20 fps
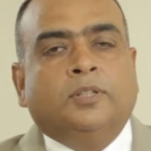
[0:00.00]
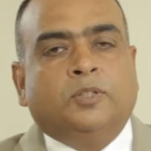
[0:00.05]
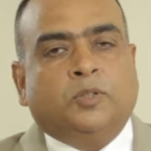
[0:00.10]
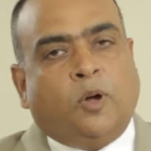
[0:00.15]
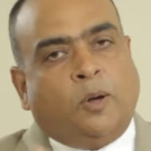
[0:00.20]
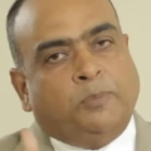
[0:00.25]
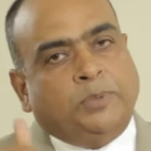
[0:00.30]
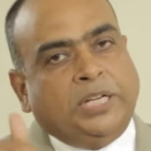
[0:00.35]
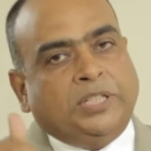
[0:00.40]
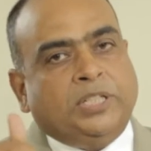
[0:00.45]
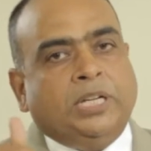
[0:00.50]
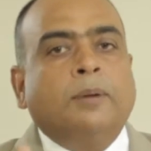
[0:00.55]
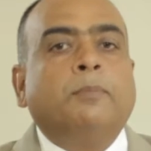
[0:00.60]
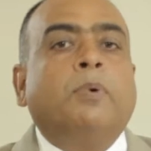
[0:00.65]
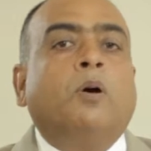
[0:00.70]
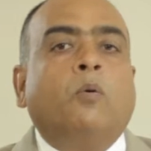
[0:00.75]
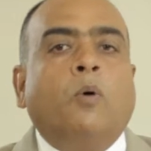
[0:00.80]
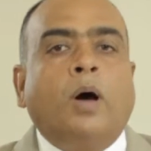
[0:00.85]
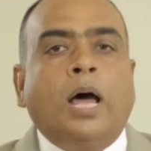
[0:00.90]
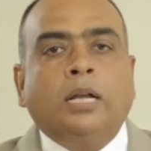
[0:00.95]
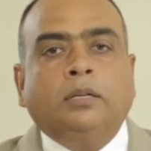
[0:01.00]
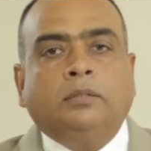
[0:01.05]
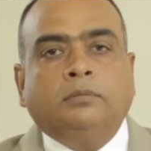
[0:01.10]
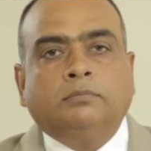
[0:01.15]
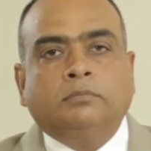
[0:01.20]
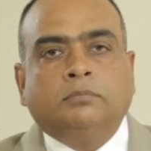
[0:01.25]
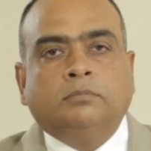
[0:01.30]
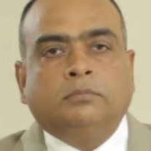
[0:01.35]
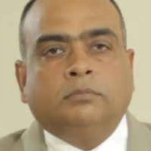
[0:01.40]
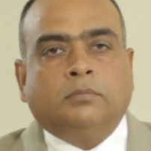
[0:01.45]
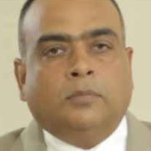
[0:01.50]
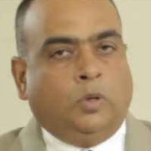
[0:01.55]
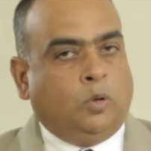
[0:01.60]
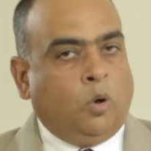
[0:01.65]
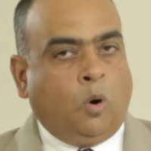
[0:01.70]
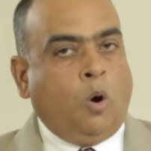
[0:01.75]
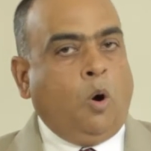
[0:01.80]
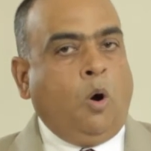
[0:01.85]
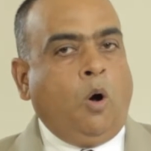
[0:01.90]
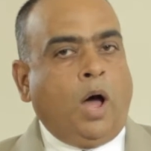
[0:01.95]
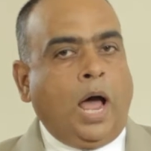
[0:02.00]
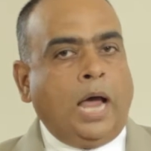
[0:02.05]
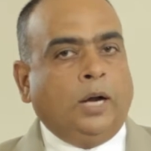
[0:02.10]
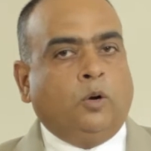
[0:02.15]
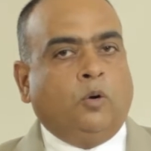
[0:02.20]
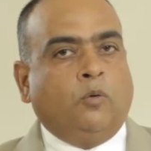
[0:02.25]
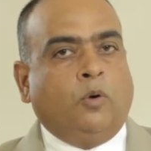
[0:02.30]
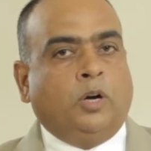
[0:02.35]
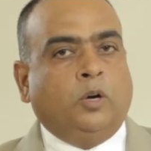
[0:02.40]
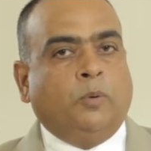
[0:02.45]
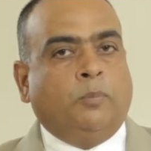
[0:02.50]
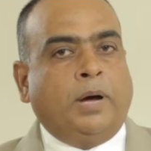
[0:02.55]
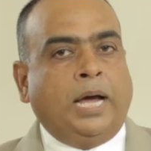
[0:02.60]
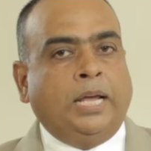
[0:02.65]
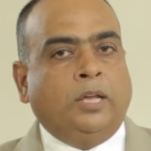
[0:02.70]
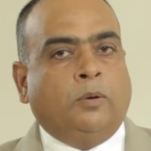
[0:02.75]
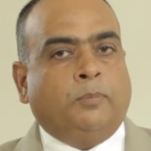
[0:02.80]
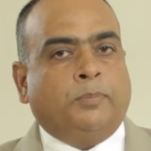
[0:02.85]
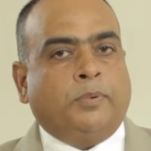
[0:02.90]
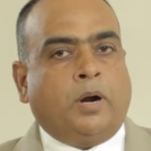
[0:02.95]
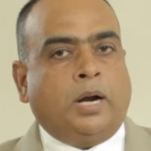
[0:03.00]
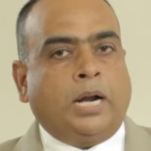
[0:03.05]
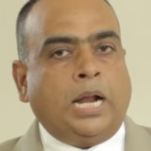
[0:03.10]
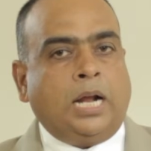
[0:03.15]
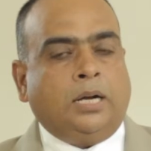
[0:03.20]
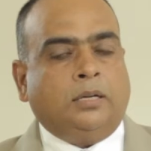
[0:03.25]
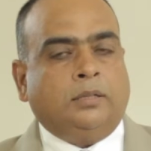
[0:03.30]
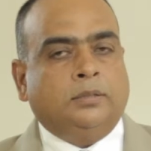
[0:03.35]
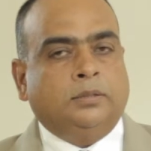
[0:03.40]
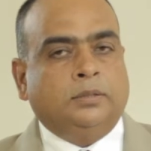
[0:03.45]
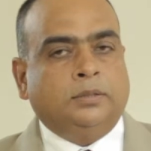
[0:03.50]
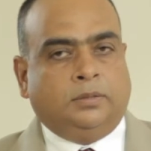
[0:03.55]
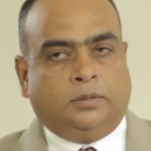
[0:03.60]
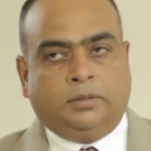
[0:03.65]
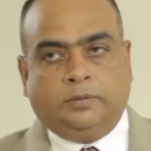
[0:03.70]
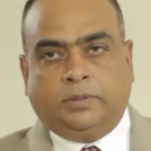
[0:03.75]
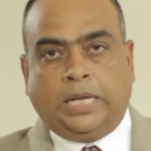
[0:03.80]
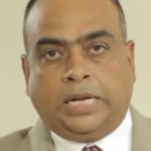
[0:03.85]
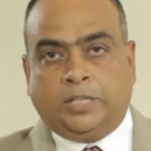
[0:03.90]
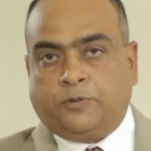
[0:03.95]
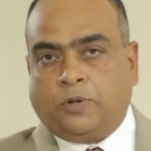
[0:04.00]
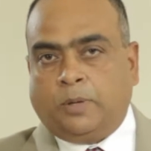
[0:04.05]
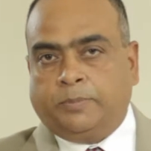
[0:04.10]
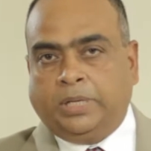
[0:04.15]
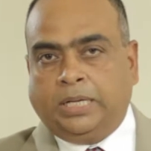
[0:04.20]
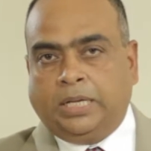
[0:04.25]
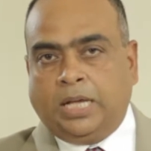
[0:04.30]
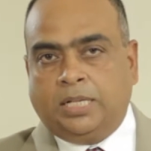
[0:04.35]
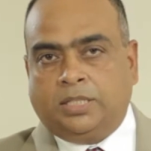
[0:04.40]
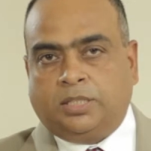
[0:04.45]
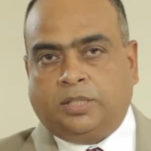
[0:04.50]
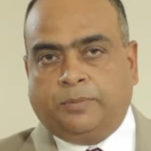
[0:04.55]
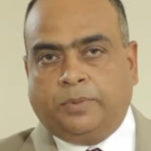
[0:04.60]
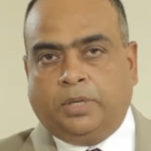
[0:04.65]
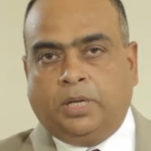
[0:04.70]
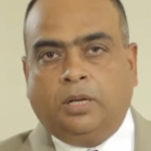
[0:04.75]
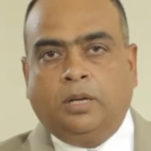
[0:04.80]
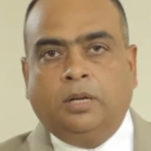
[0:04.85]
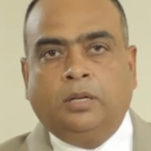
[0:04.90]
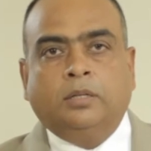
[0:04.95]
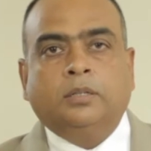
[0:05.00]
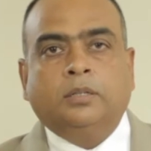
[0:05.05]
So objection number one, no, I don't want to buy your product. That's from the customer.